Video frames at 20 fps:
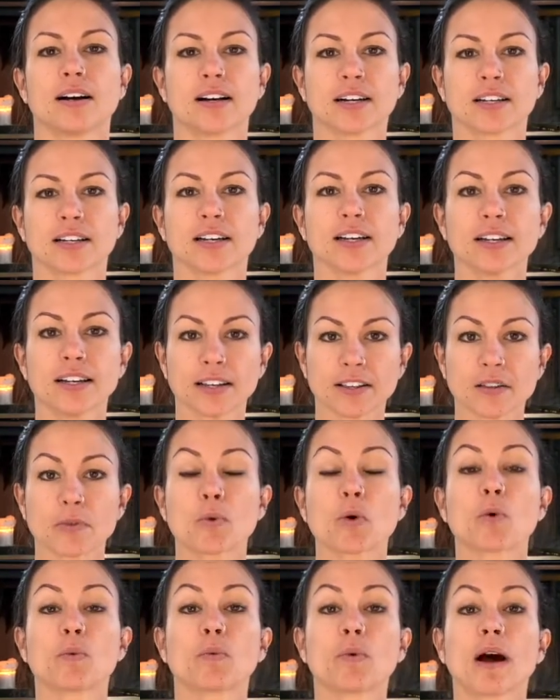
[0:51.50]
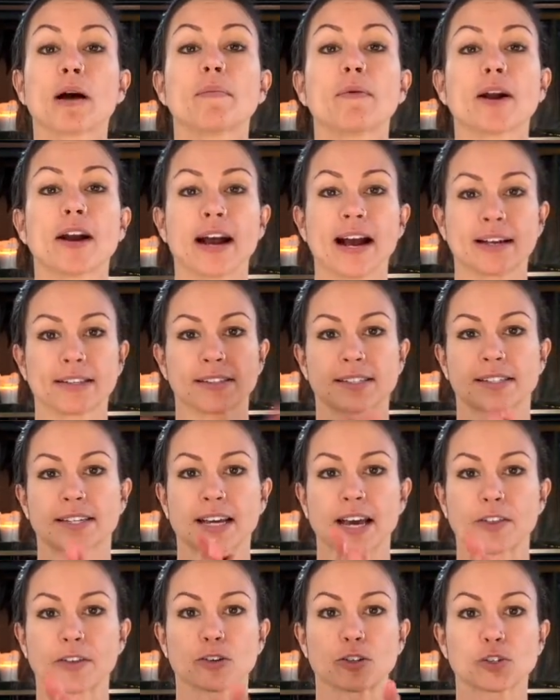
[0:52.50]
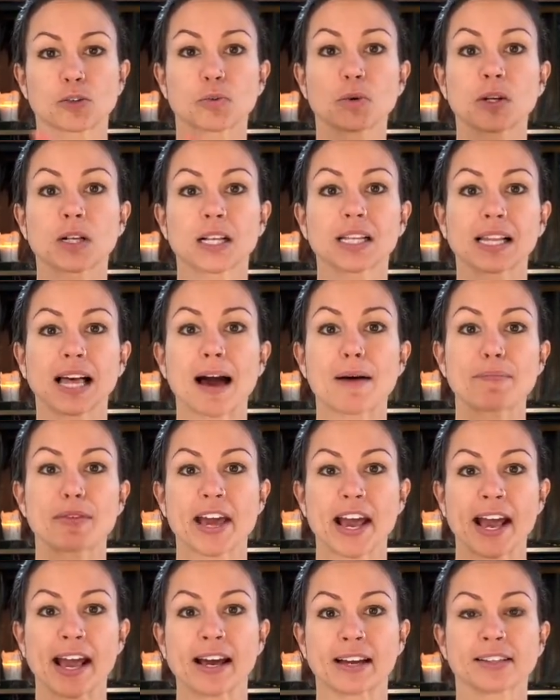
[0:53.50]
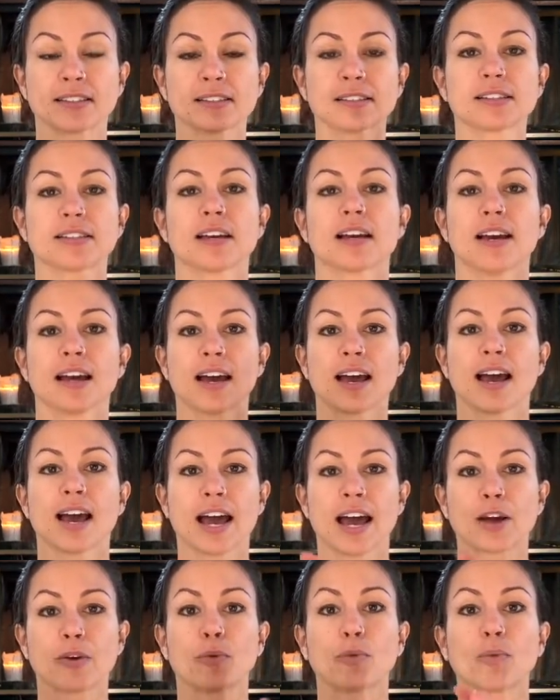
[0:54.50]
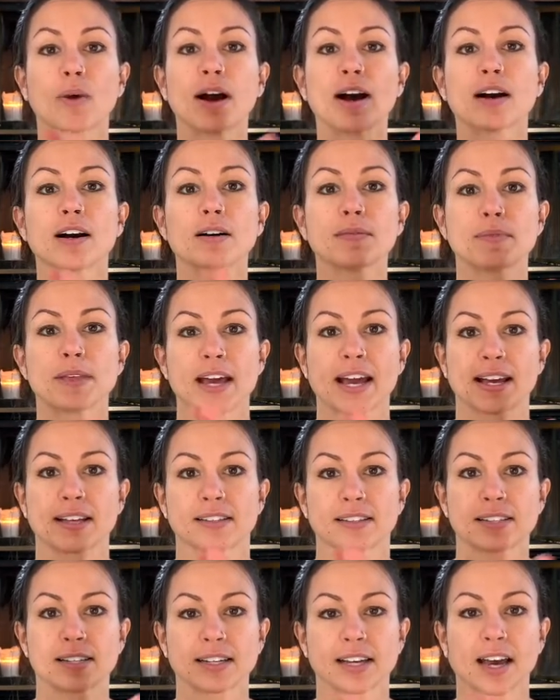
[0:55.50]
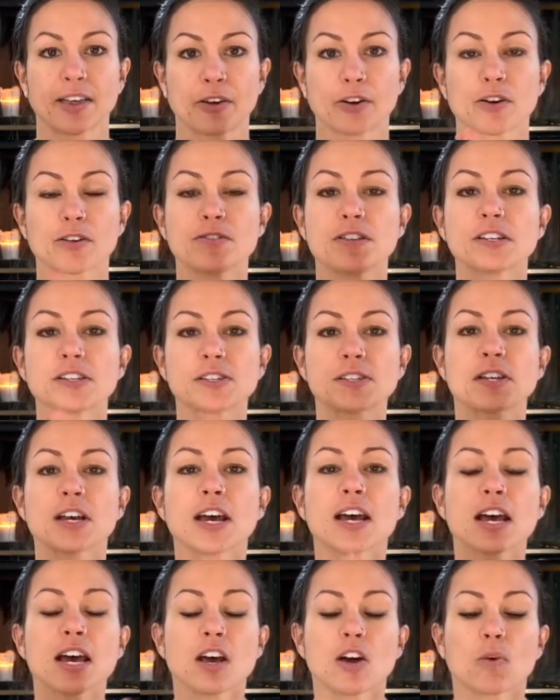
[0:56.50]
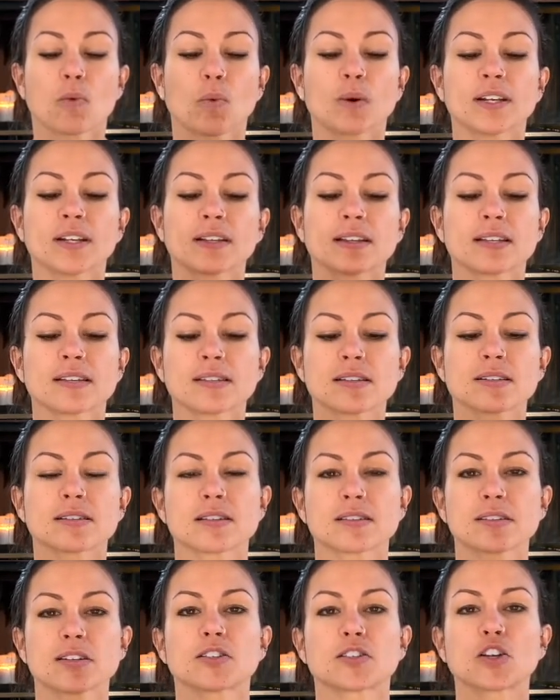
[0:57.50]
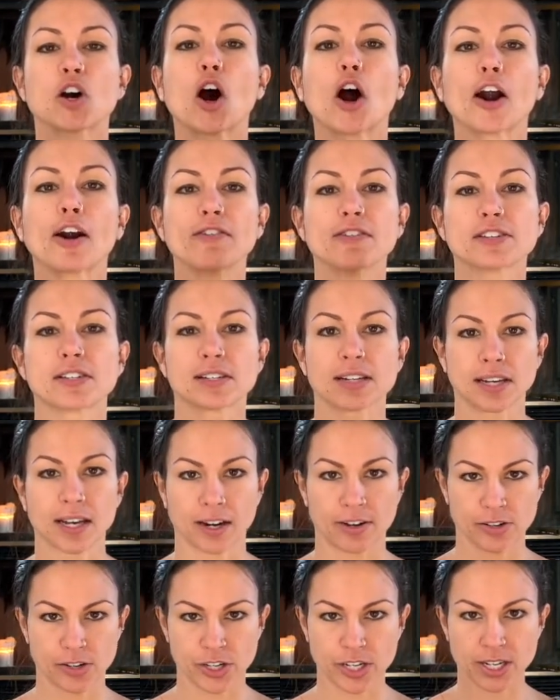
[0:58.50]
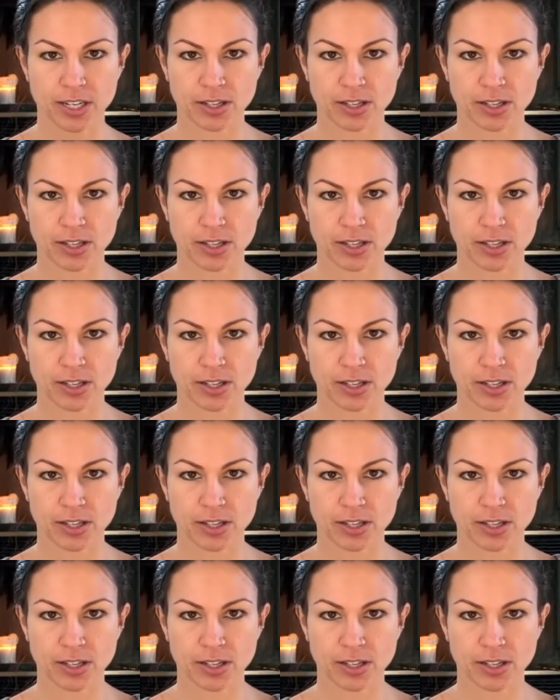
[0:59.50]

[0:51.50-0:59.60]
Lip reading: Good, and then we'll rub our hands together. So we'll clap the hands and rub the hands together, and what this is it's harvesting energy.